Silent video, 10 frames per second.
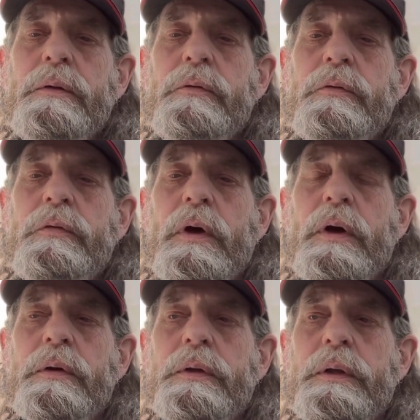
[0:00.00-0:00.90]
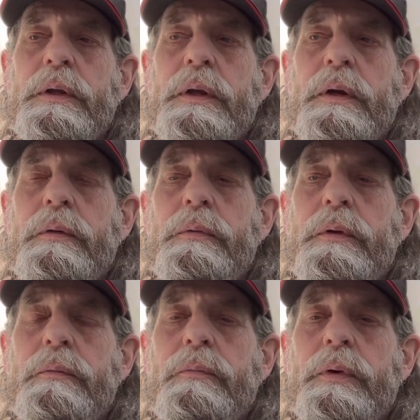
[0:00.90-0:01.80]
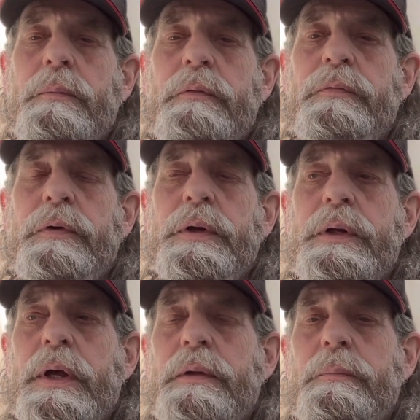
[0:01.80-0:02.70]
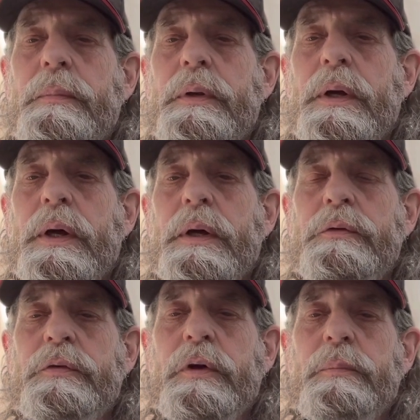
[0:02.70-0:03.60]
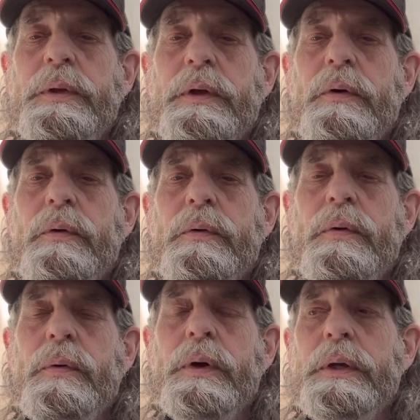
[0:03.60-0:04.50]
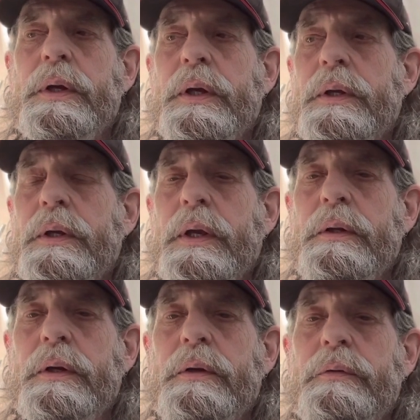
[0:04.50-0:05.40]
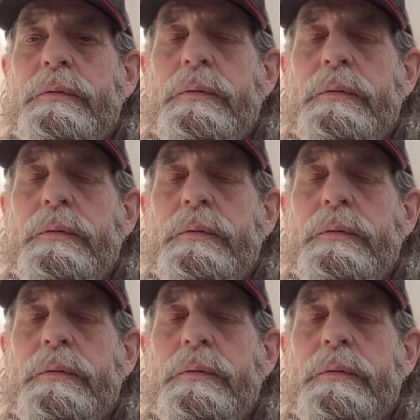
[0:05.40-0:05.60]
saw, you know, when my friend got to uh, me the gold coin, I, you know,